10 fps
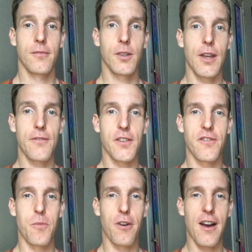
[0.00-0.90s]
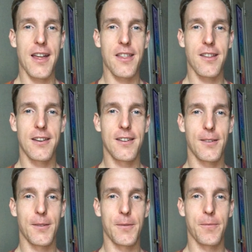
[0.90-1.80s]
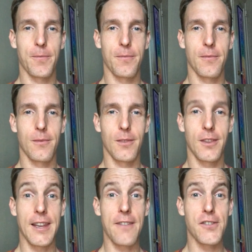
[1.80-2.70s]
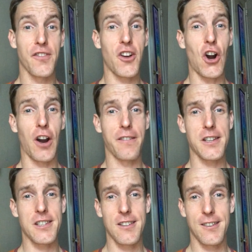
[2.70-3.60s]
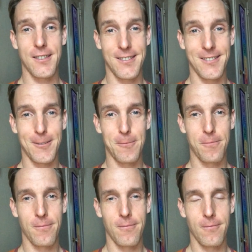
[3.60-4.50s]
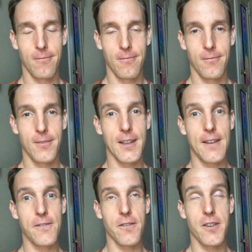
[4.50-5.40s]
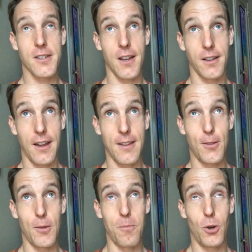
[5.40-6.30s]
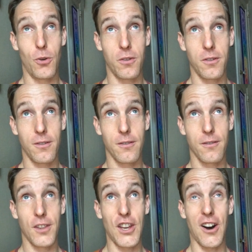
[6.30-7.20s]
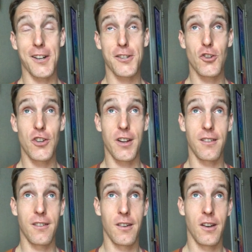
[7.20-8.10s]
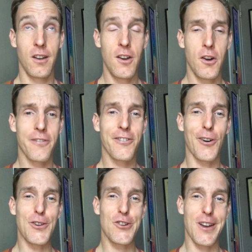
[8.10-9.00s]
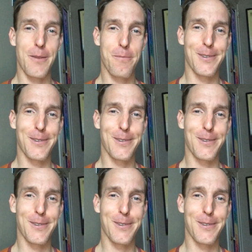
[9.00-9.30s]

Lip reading: The gift of the breath, the gift of the harvest, the gift of the sunlight and the moon, the oxygen, friendship,